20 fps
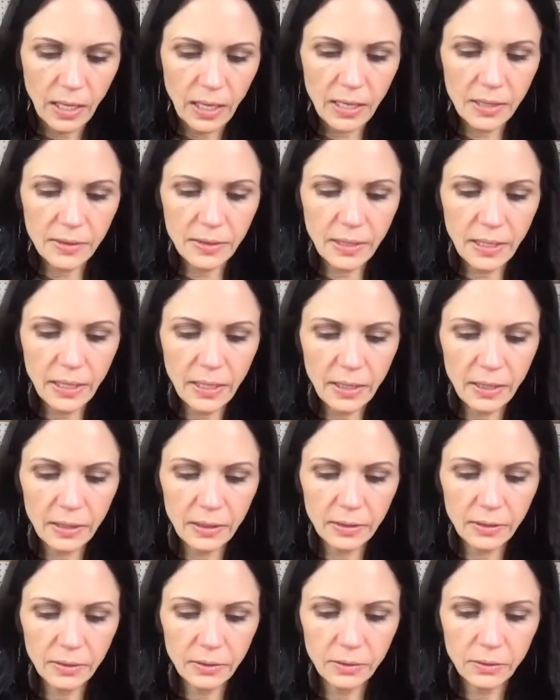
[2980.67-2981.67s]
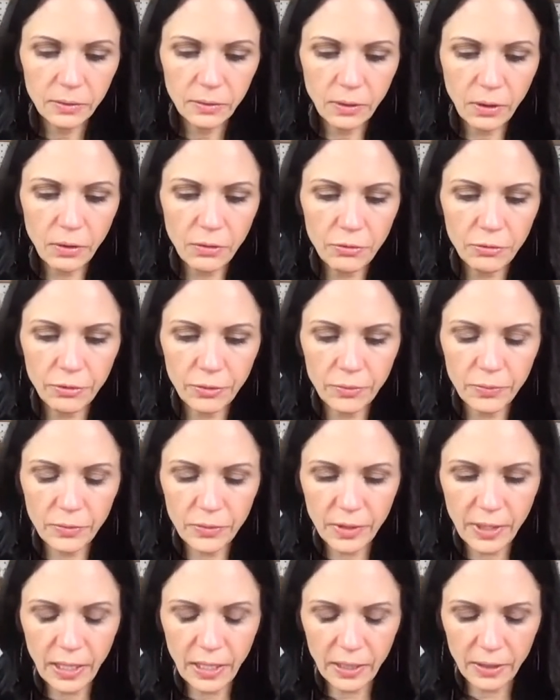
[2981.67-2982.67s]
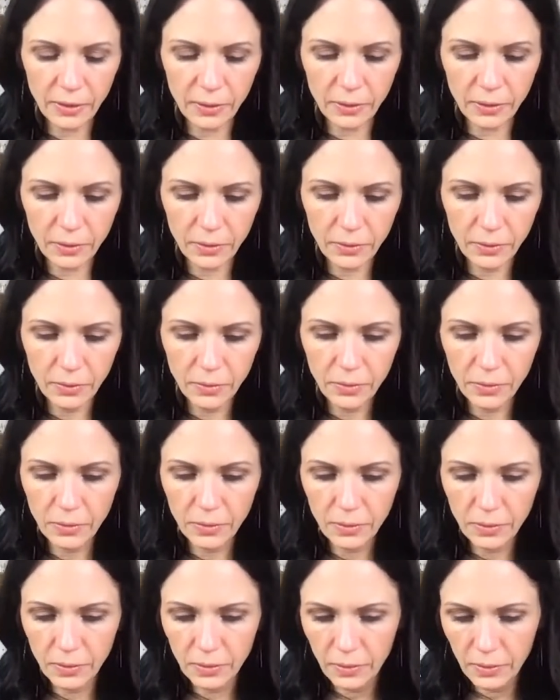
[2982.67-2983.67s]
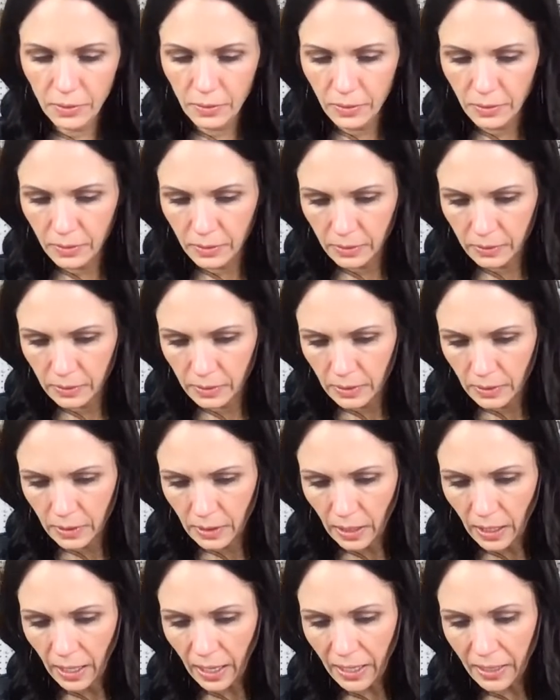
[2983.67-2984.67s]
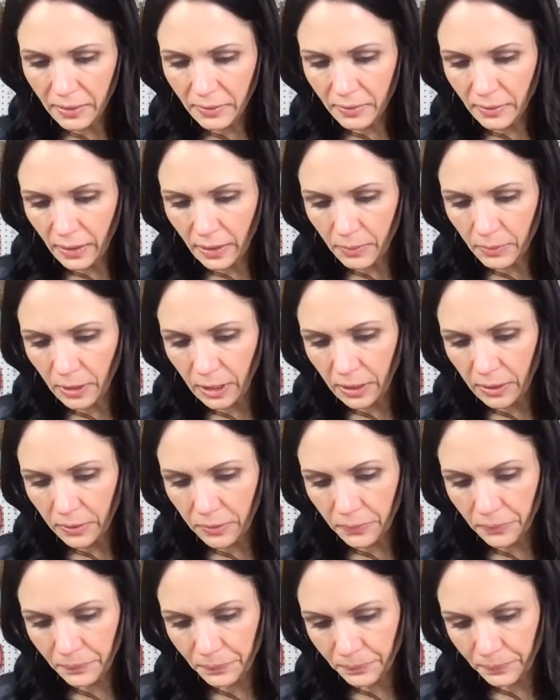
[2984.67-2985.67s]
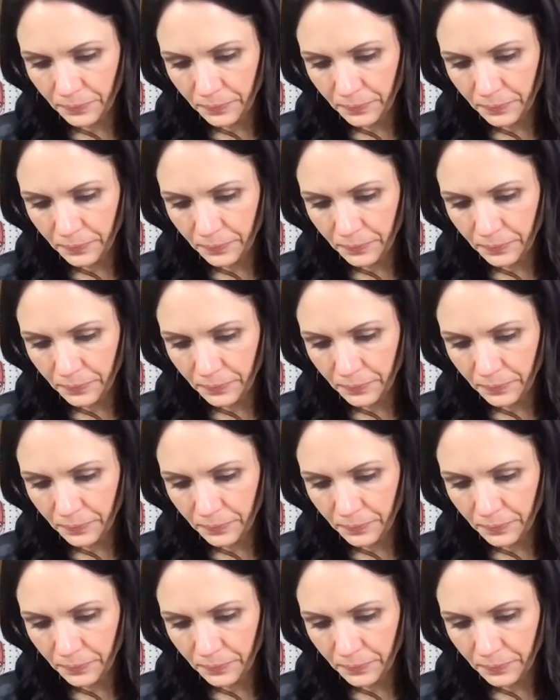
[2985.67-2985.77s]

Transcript: and then go from there. I I mean